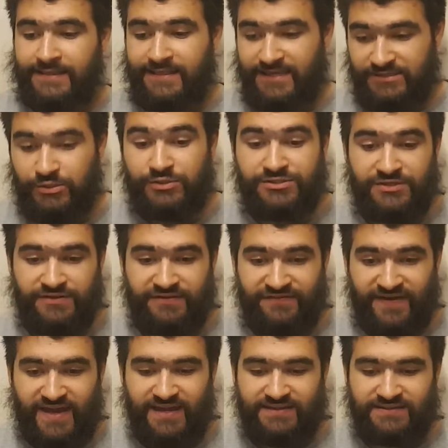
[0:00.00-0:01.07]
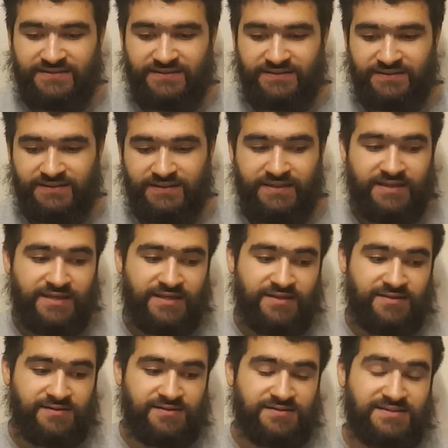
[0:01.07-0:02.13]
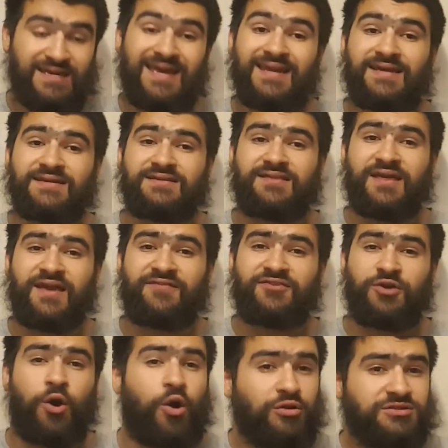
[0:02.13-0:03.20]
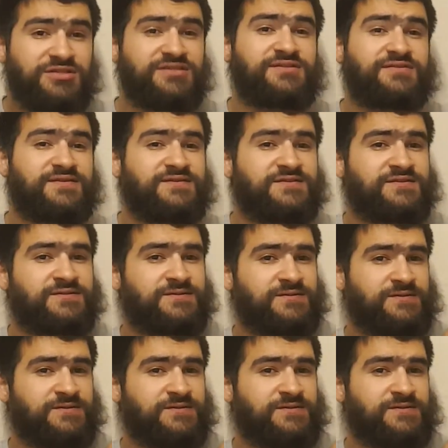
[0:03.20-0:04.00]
there's also the fact that in it they give an alternate